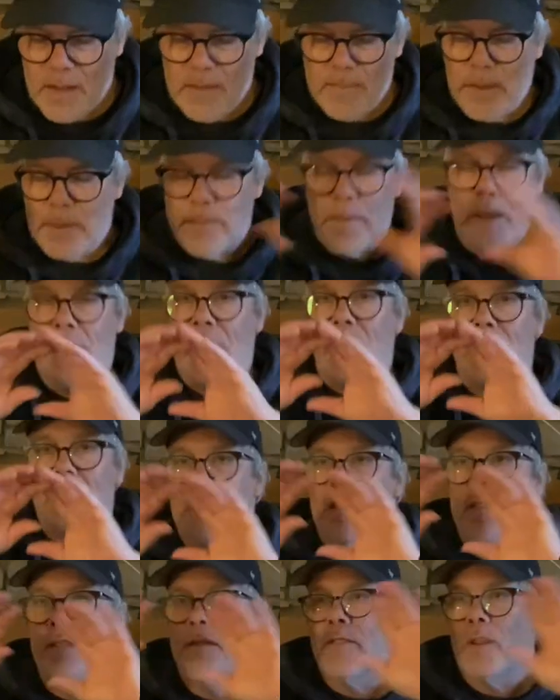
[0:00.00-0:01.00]
but because
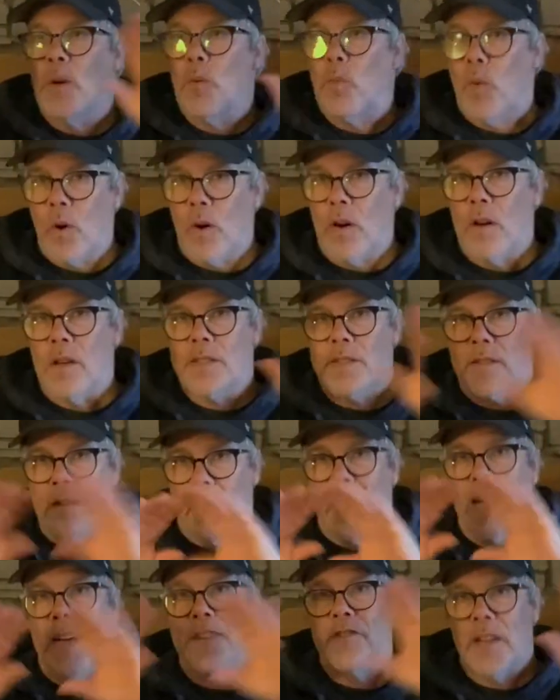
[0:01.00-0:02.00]
of the war
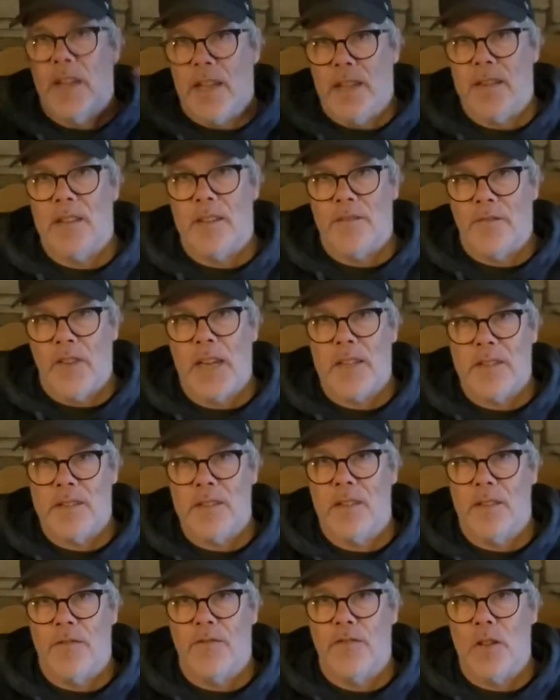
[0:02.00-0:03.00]
slash and the effects
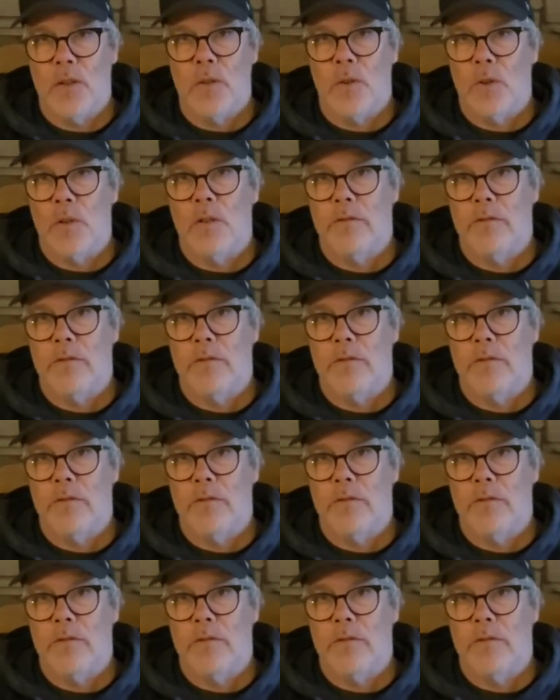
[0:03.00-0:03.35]
of the flu,